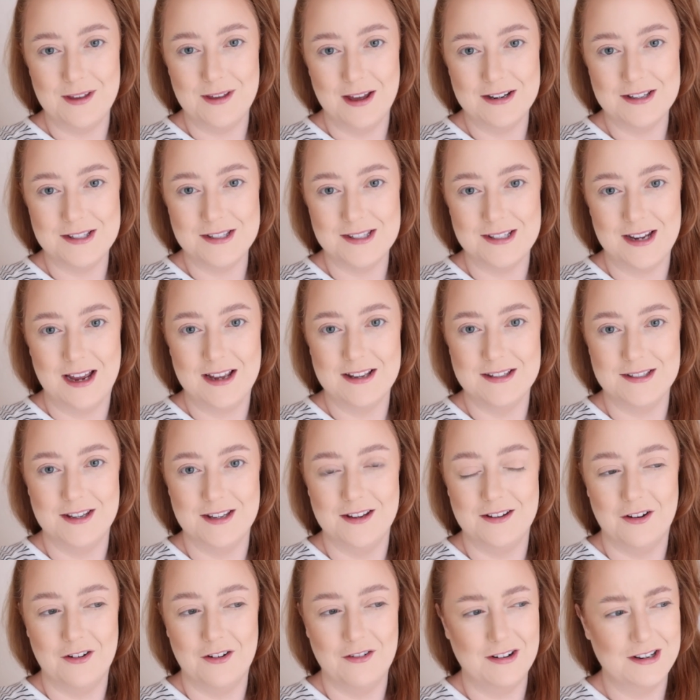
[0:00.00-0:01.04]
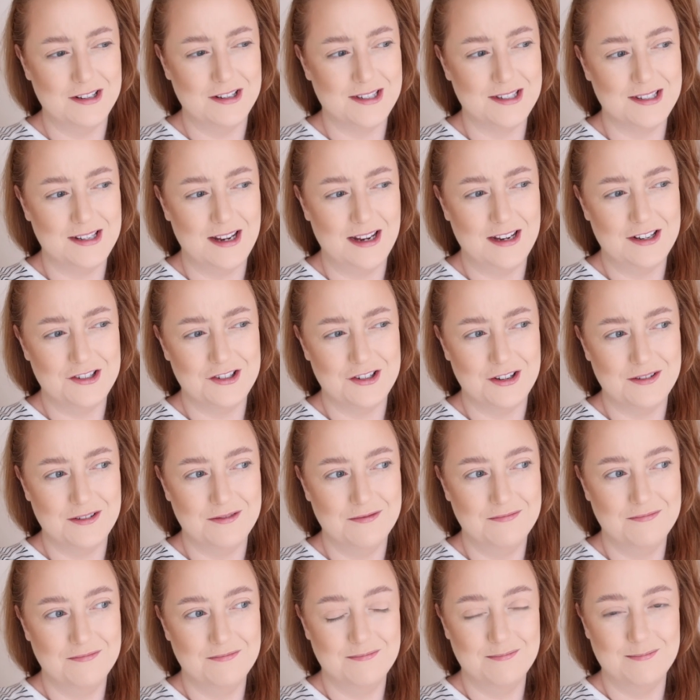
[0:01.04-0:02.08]
Anastasia
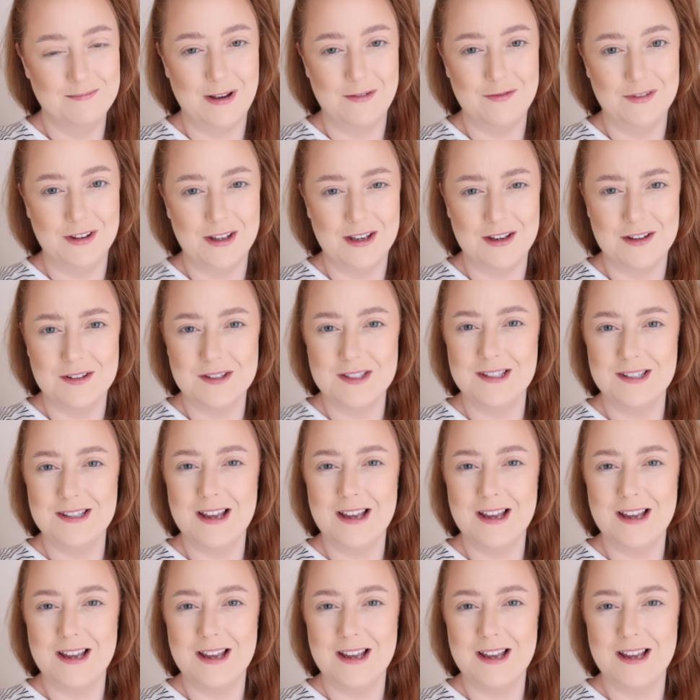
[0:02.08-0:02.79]
Beverly Hills.